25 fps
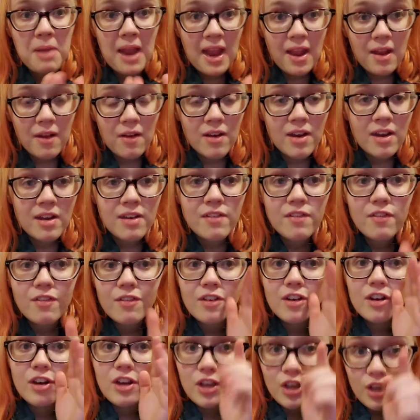parent
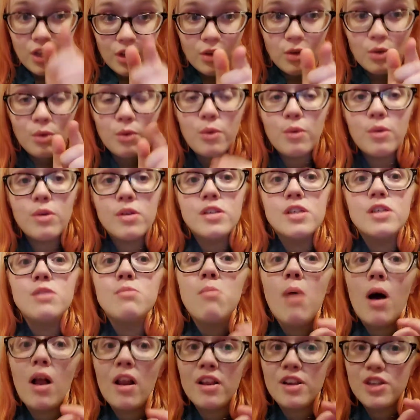for you to
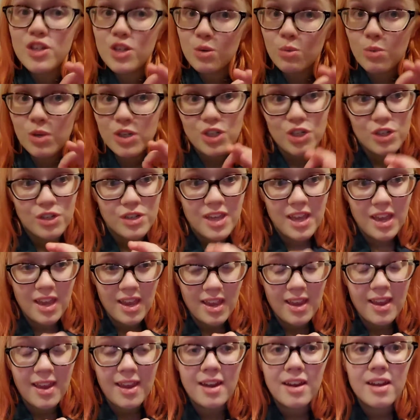monitor what your
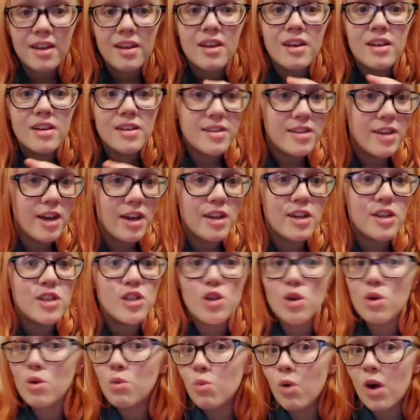kid
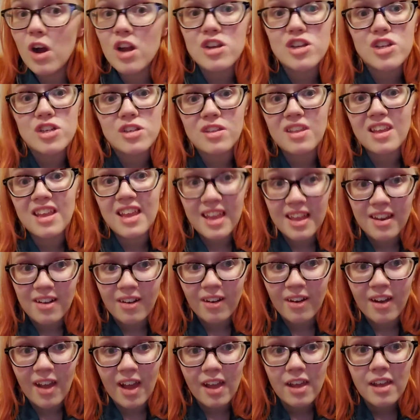does or watches on the
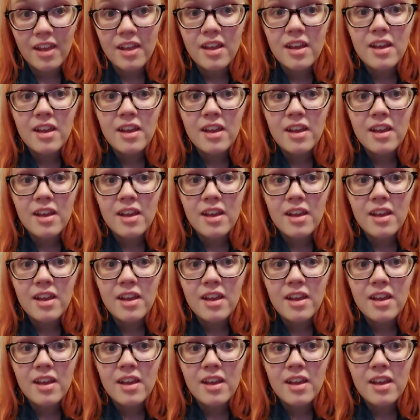internet.